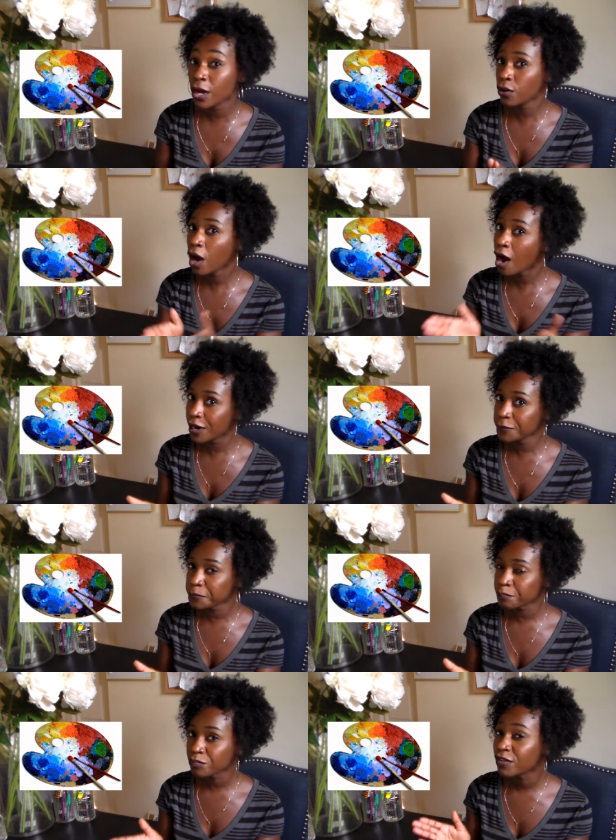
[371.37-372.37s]
they go to
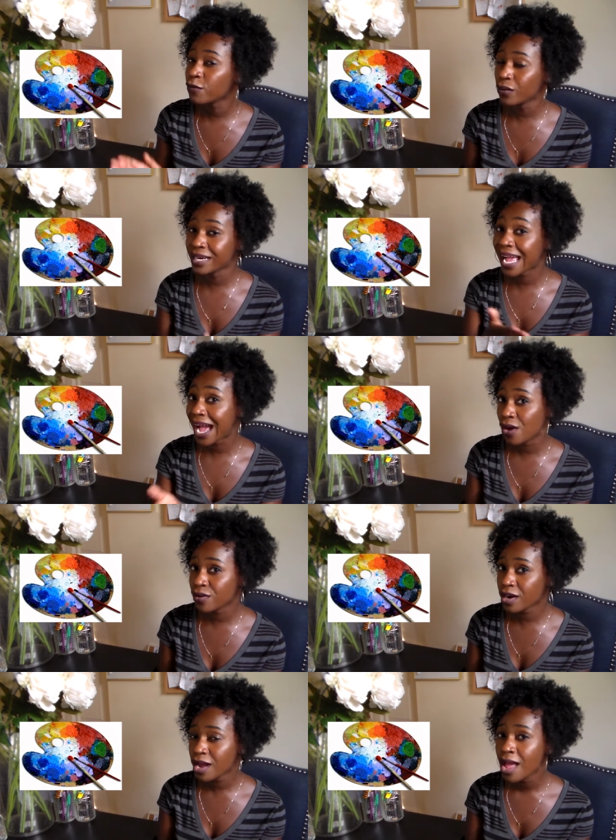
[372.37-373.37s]
art for an
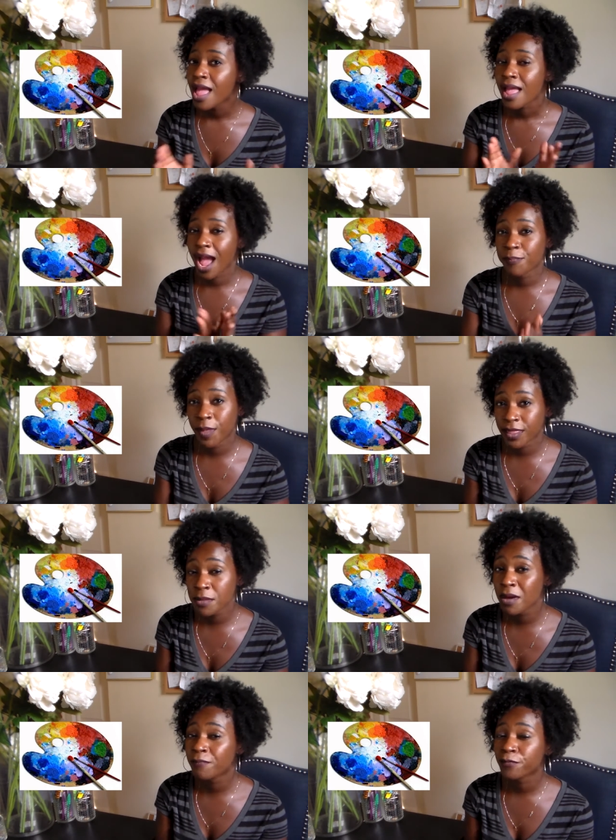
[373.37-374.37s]
hour. I
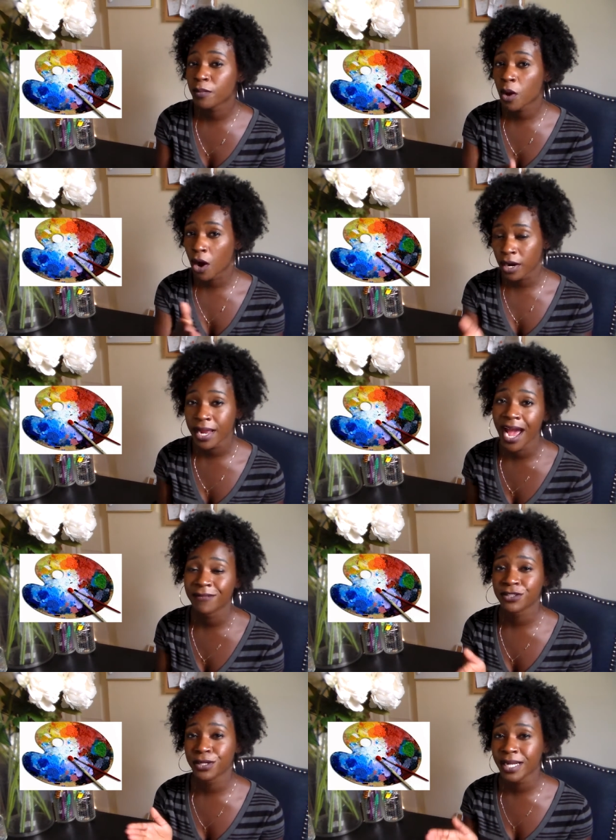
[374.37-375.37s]
pick them up from art
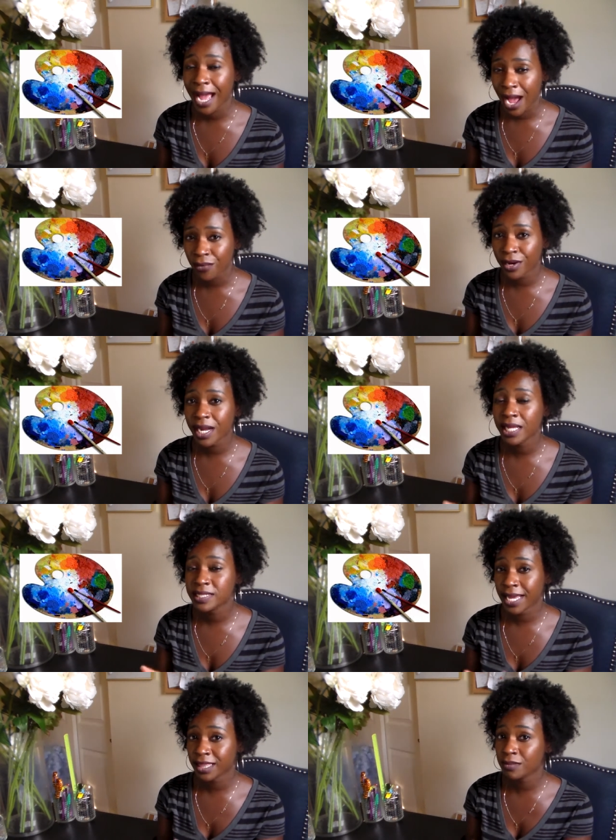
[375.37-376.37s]
after an hour
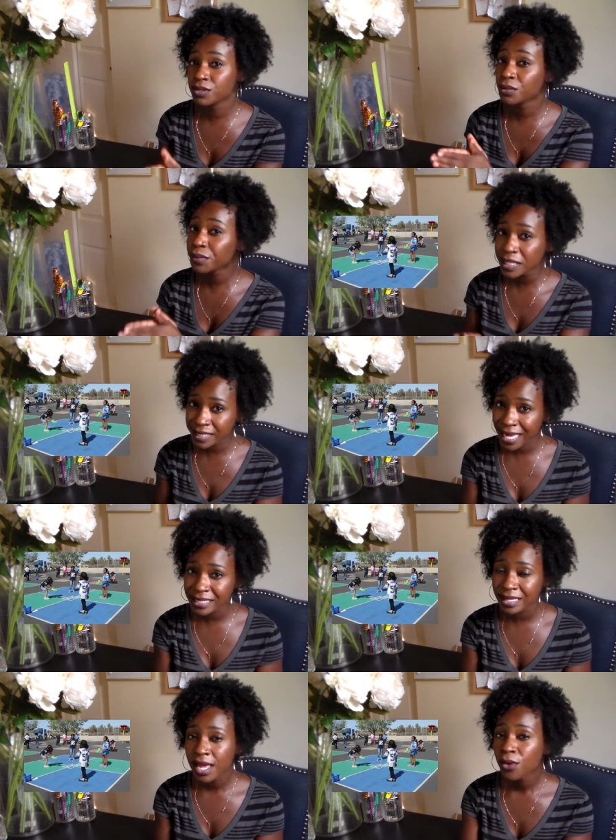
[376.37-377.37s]
and take them to
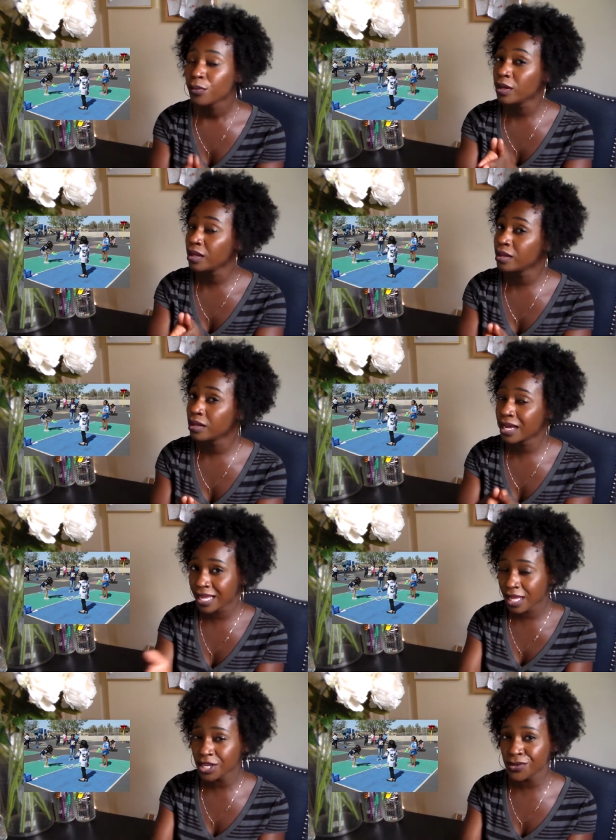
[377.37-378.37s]
recess. We,
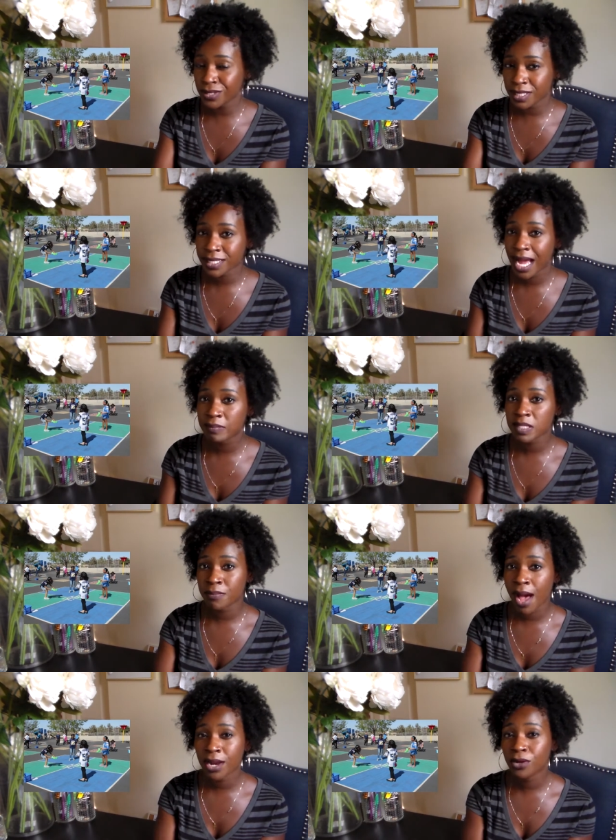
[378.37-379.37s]
again, use this time
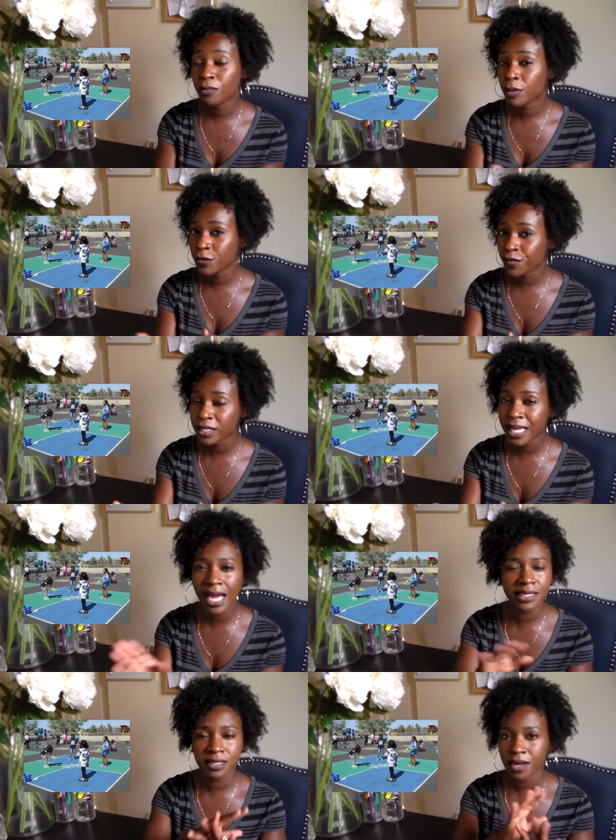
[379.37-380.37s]
to model perfect
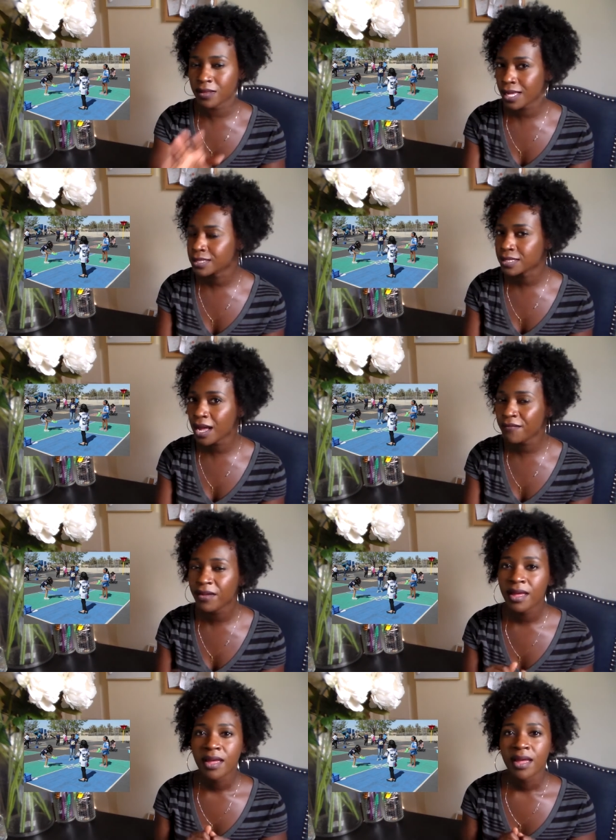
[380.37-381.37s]
lines and all that stuff.